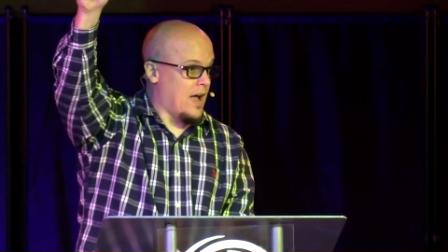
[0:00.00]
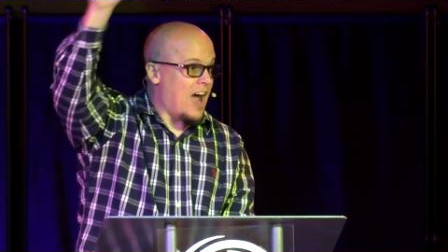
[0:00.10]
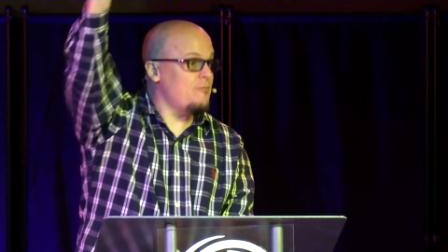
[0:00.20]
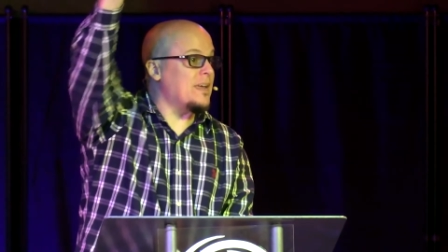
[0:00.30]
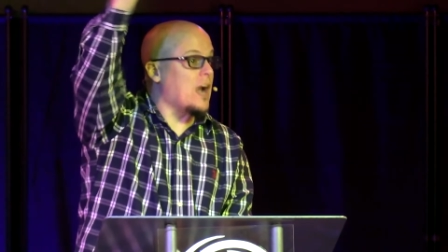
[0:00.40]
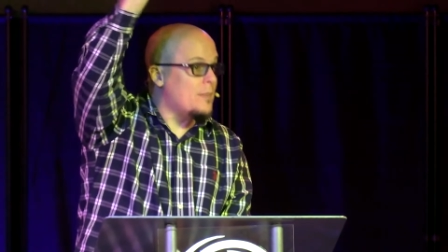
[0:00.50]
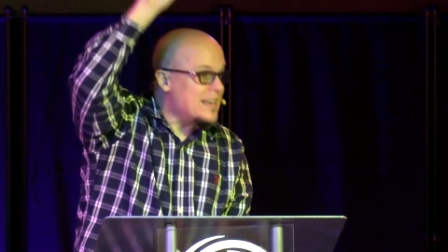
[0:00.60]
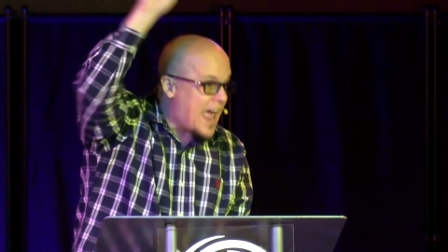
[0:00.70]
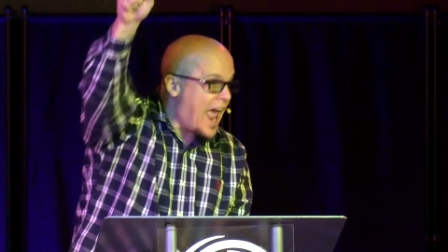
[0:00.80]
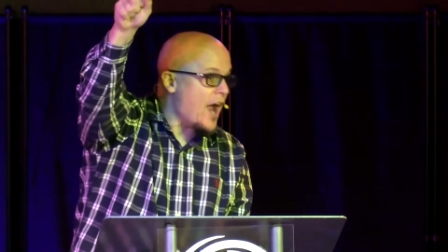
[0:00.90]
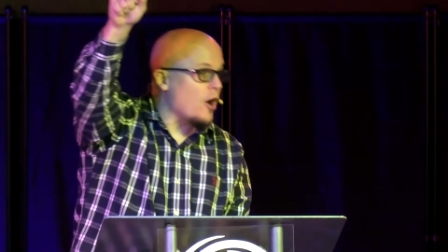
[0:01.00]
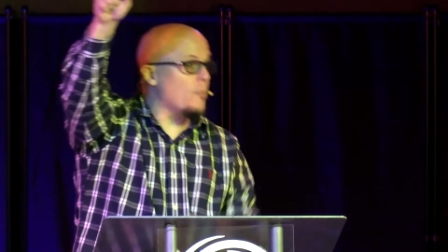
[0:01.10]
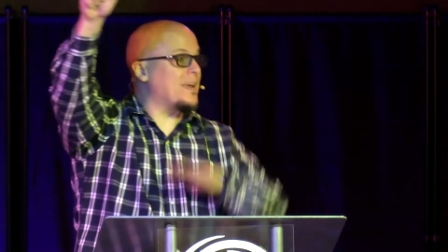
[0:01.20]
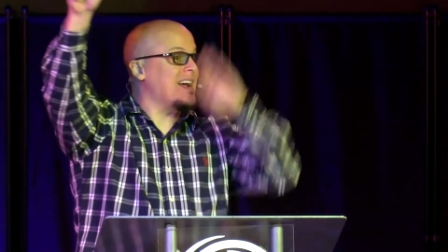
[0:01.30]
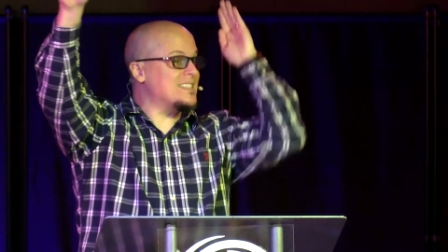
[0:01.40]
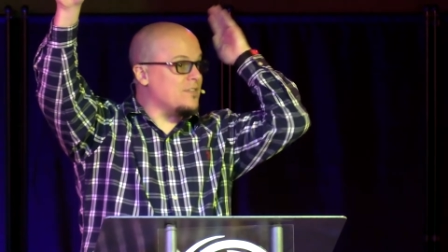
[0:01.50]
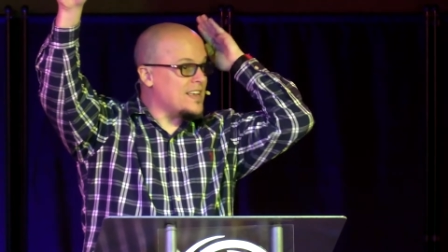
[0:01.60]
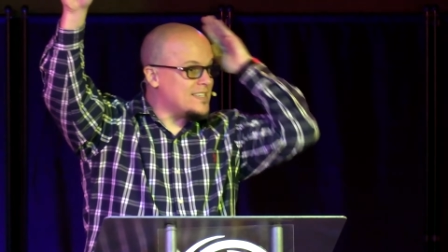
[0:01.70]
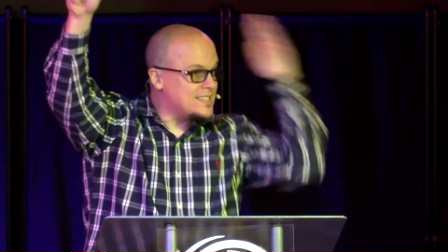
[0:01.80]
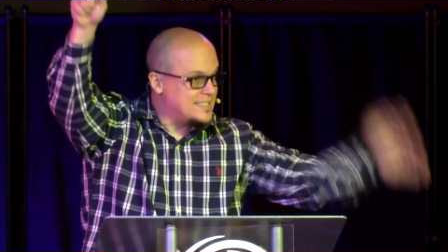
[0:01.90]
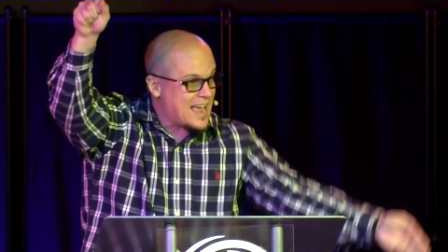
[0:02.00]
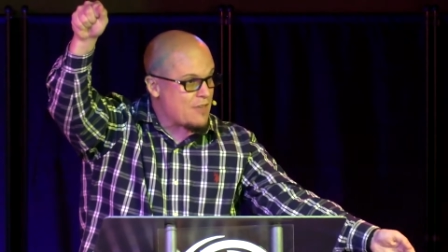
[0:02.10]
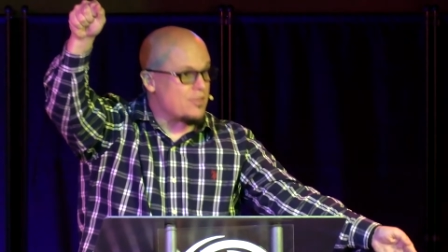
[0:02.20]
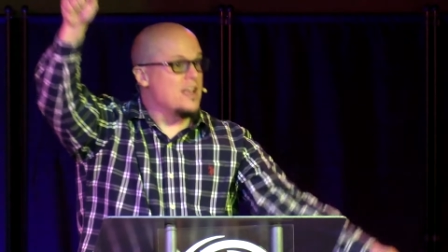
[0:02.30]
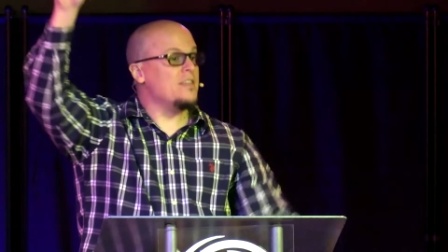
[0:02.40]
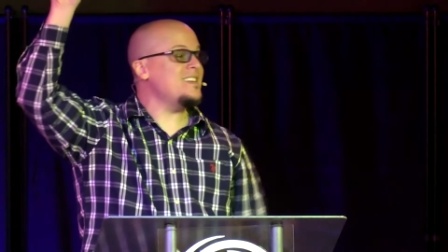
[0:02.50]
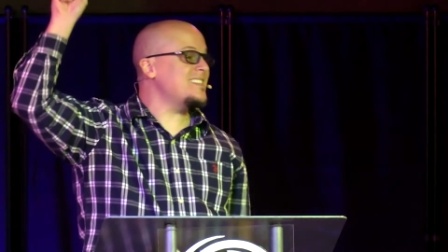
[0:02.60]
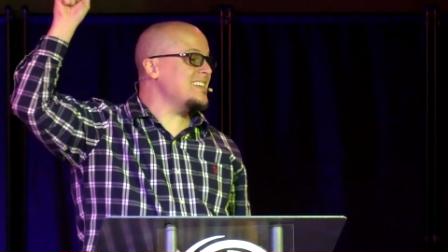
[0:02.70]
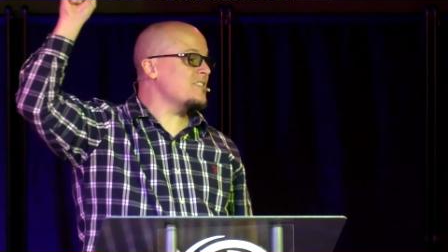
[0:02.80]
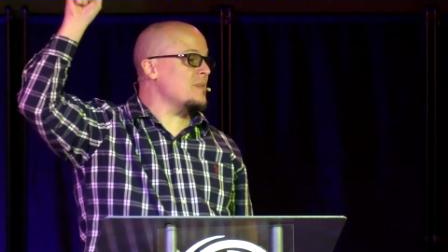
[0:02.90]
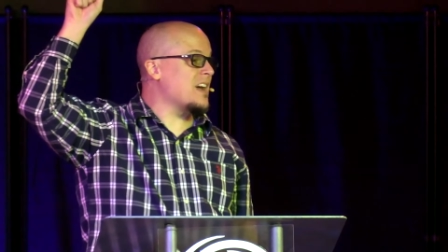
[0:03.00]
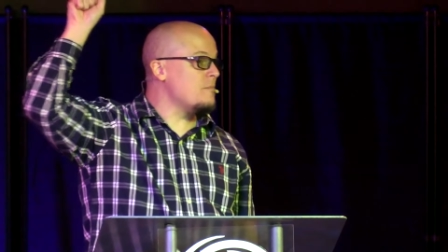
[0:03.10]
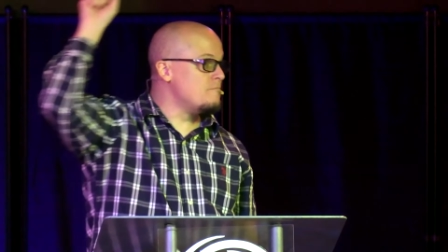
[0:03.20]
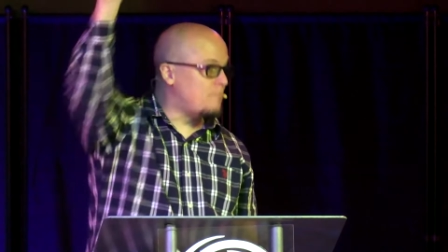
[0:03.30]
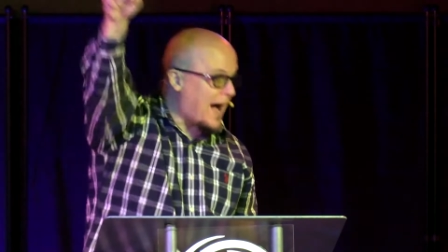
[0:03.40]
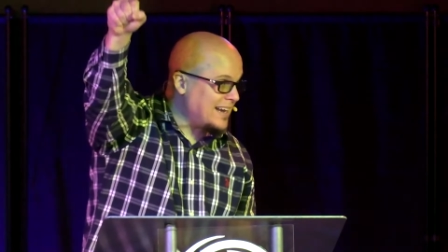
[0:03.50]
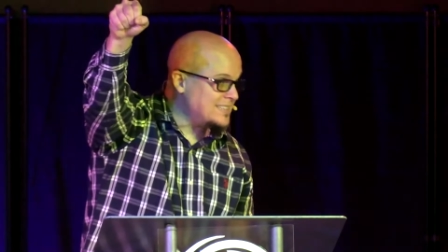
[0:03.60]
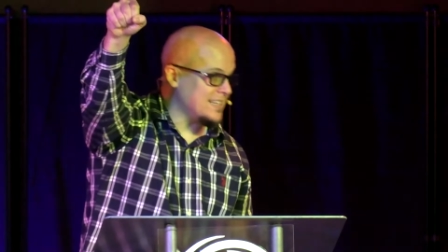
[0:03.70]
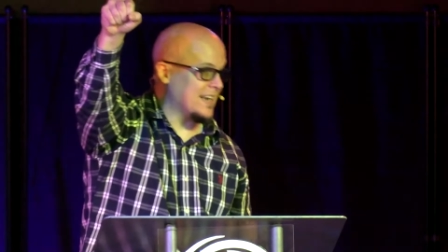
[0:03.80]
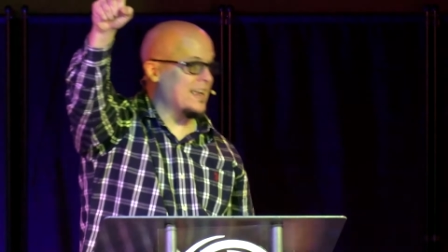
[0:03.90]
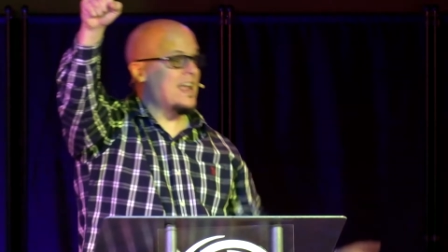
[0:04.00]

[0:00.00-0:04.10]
I've become an heir because of his death. These things have become binding,